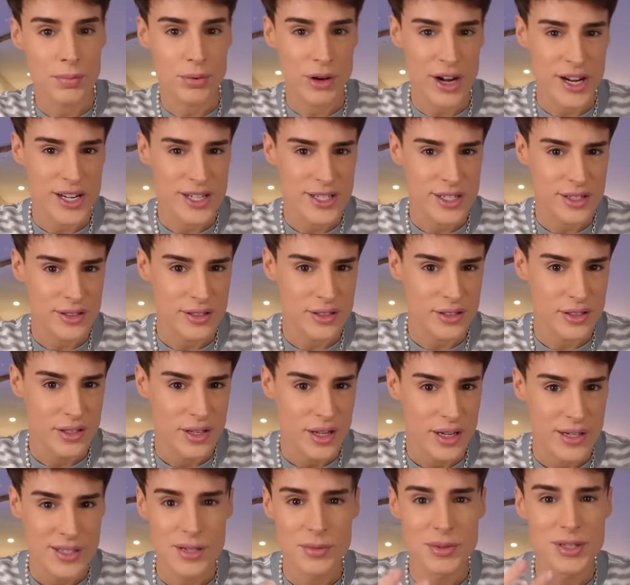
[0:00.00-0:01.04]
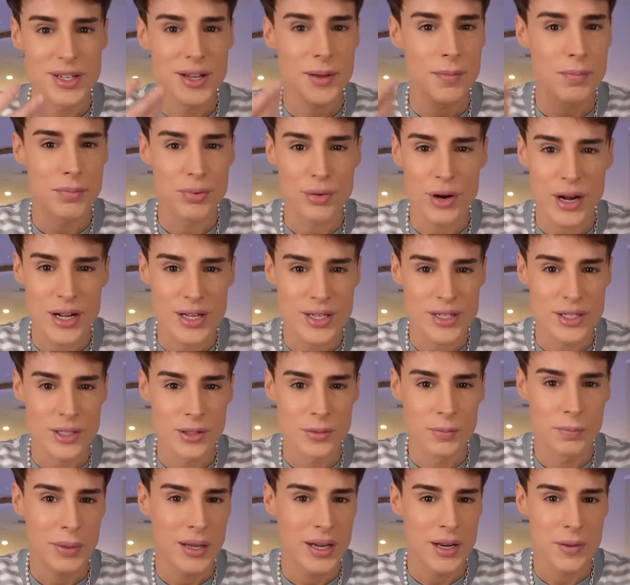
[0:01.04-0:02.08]
pretzel. It's almost like
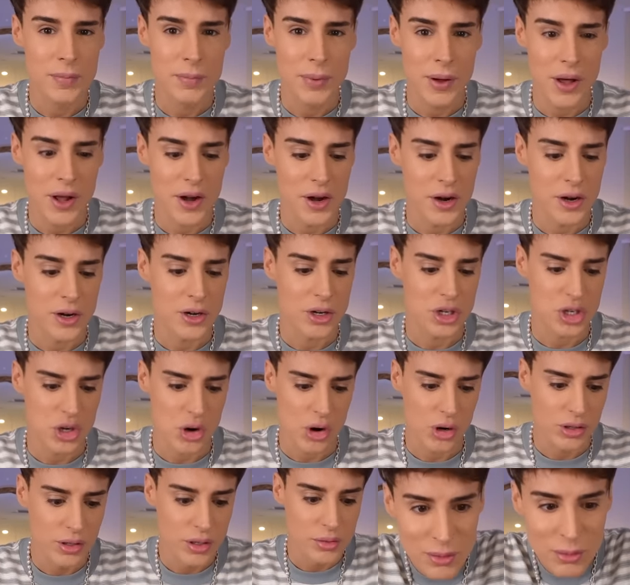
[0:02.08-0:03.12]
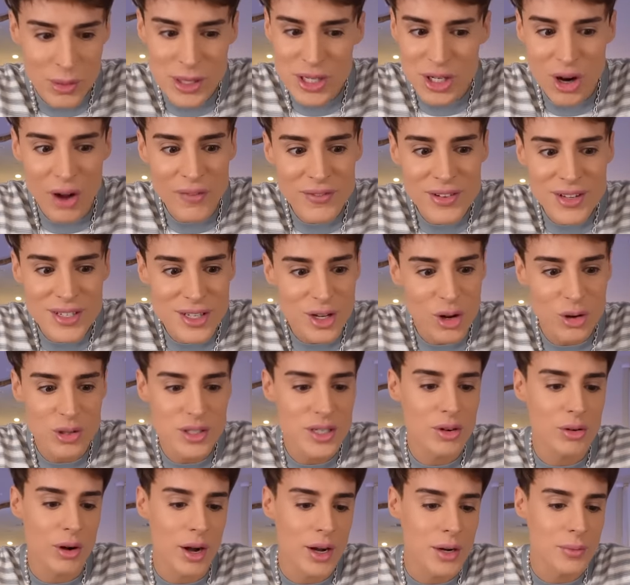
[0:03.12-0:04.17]
pretzel, peanut butter, chocolate, which obviously goes
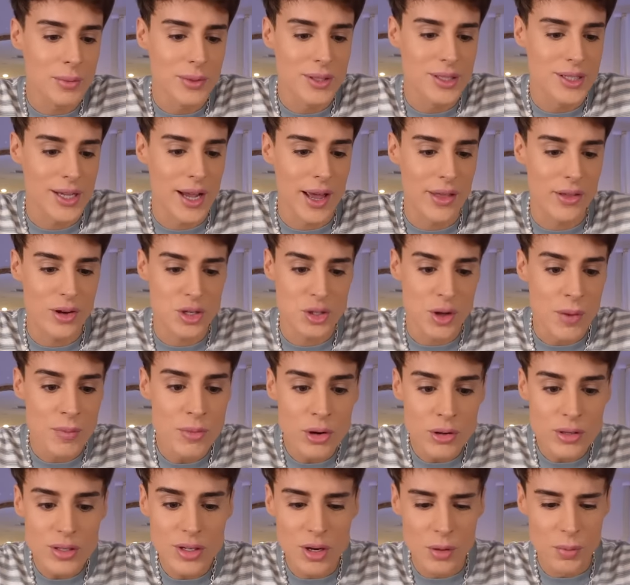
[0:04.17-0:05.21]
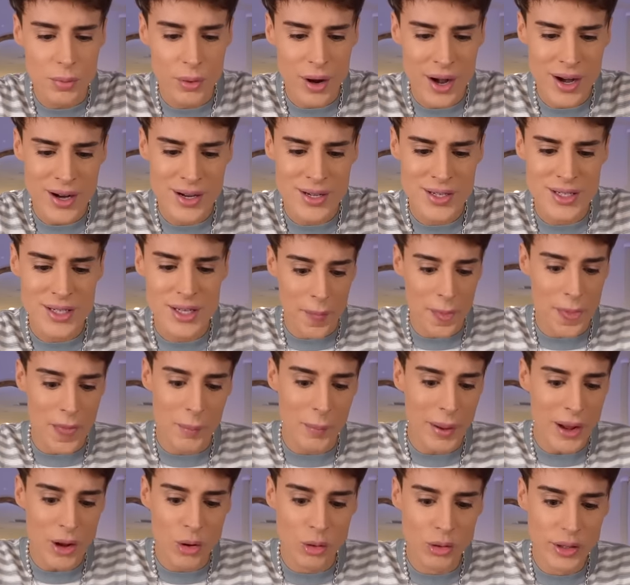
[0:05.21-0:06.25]
incredible together. So I'm not surprised.
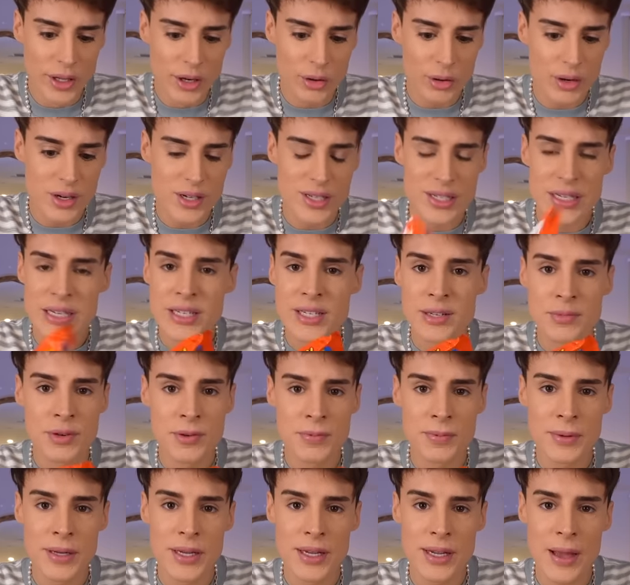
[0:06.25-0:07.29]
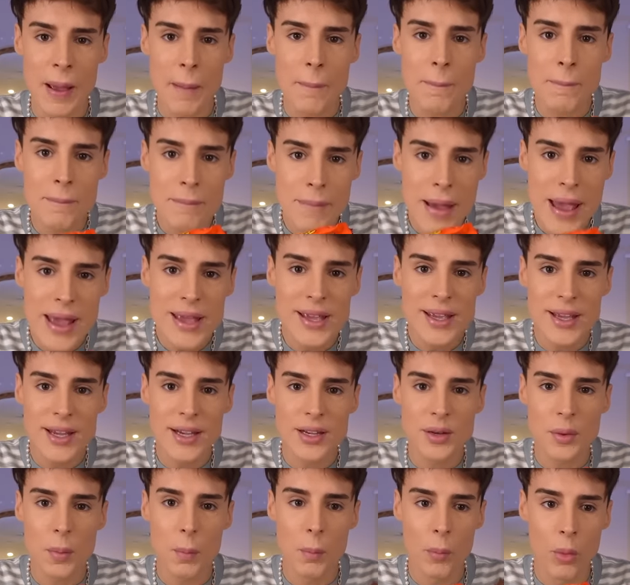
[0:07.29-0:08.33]
My only criticism would be make
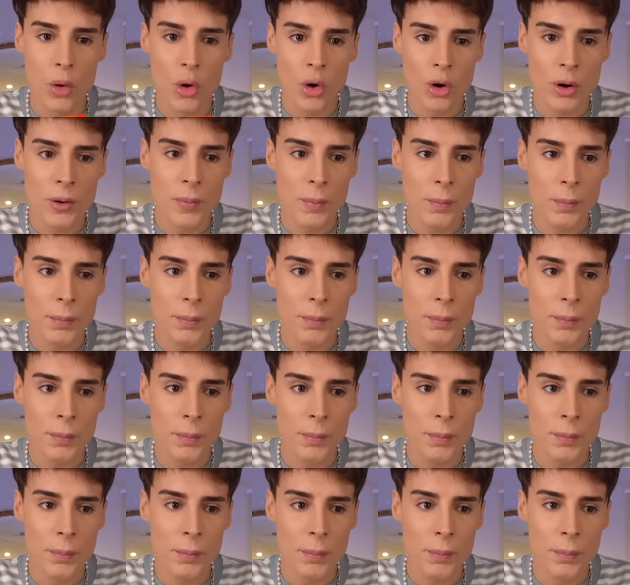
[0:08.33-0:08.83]
it more